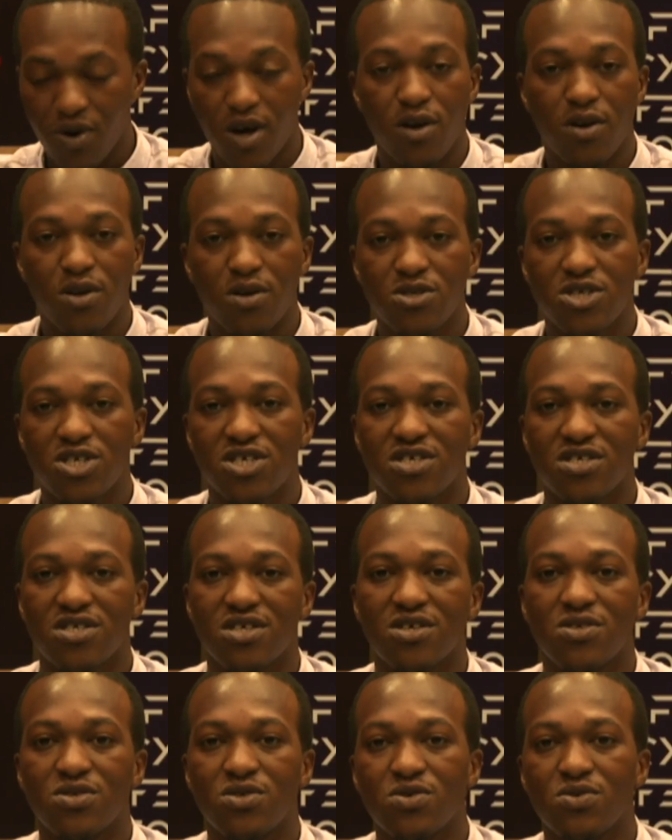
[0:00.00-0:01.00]
are launching
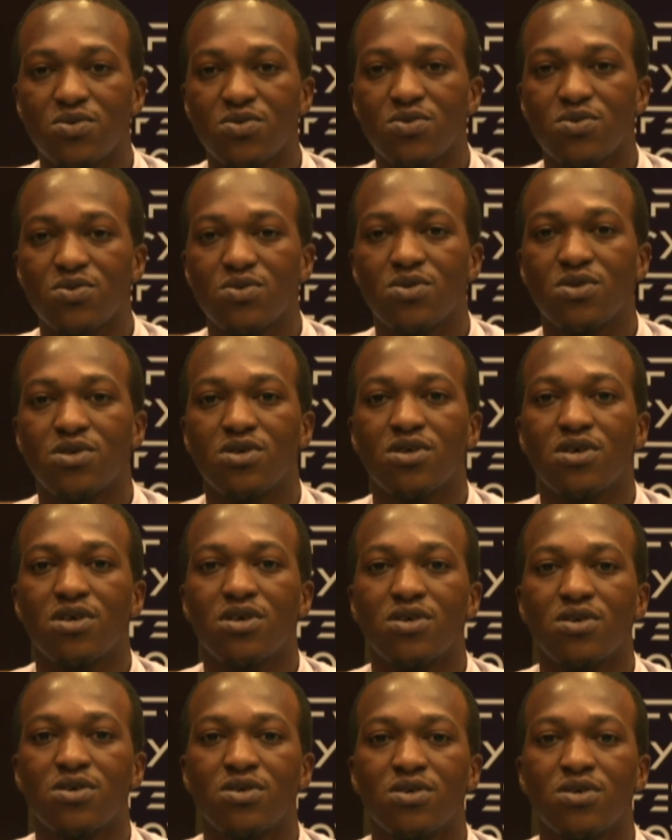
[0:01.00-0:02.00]
the new
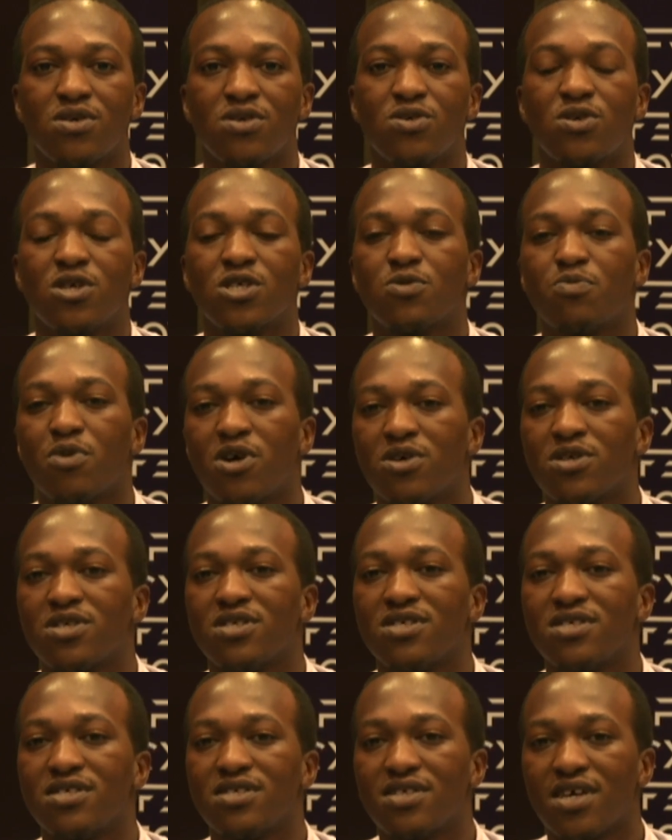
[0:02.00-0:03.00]

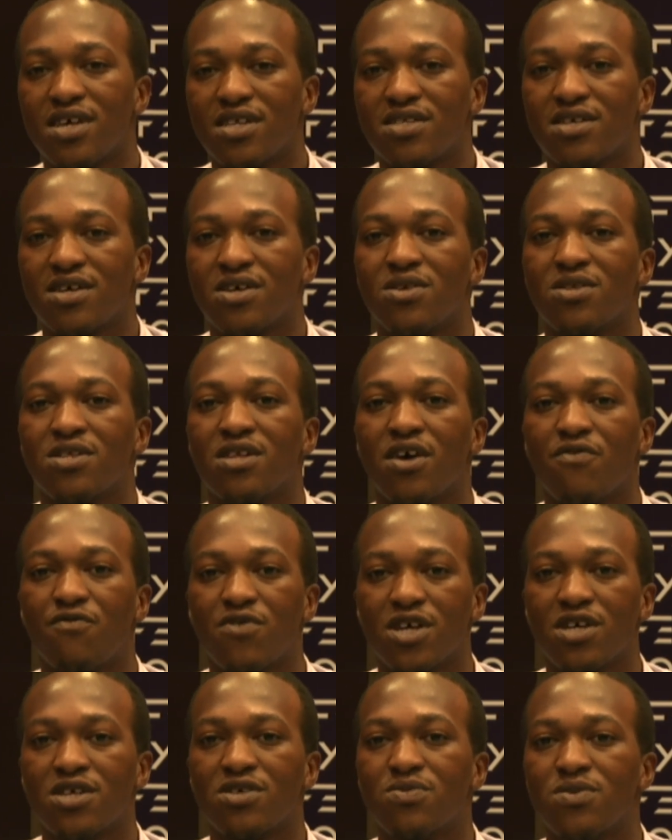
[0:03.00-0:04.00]
Transparency Center in the
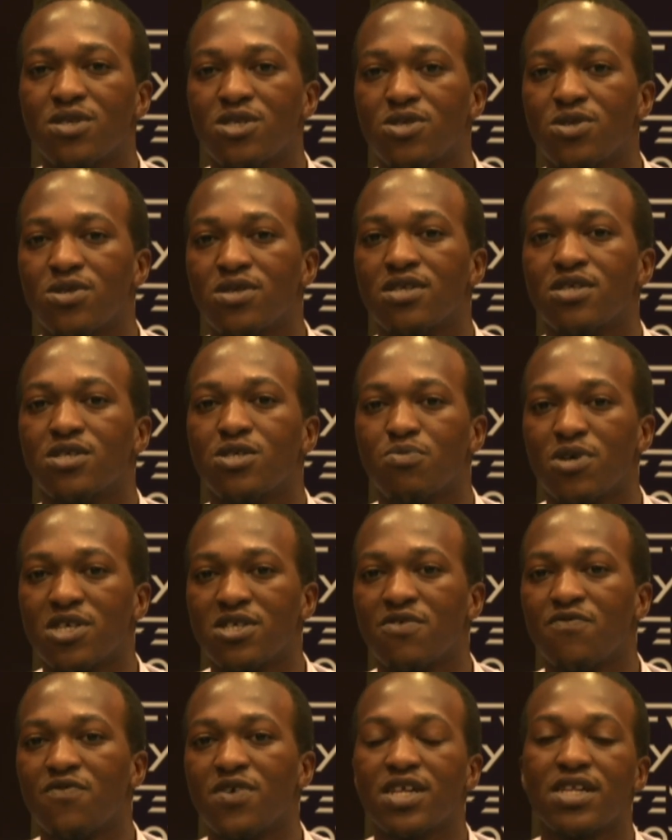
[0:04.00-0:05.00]
African region,
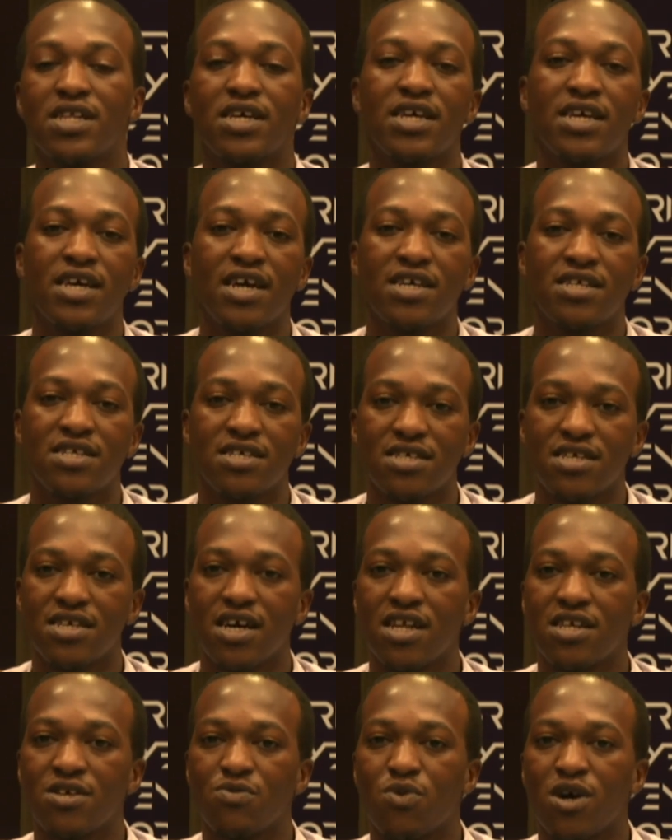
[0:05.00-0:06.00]
specifically here in
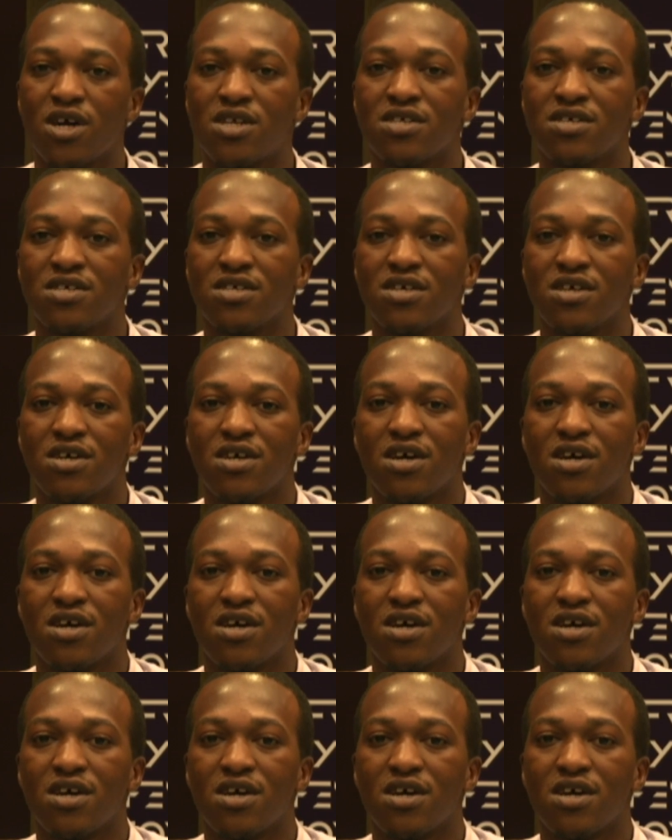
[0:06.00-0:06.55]
Kigali, Rwanda.